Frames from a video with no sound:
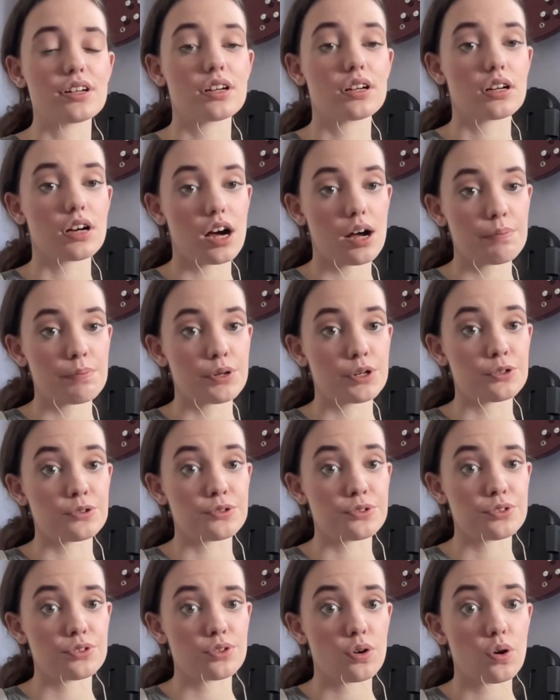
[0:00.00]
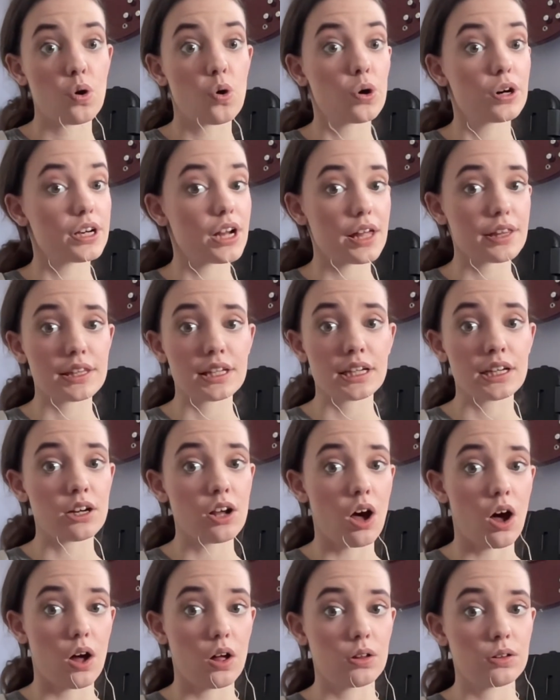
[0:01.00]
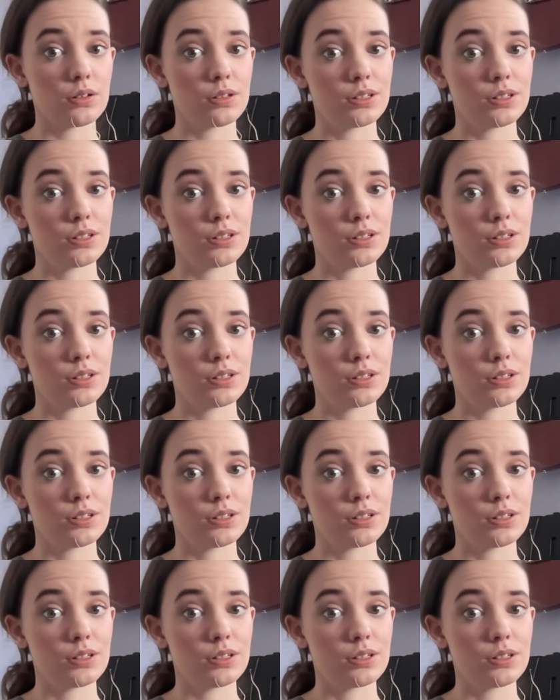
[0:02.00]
compost, or nothing at all.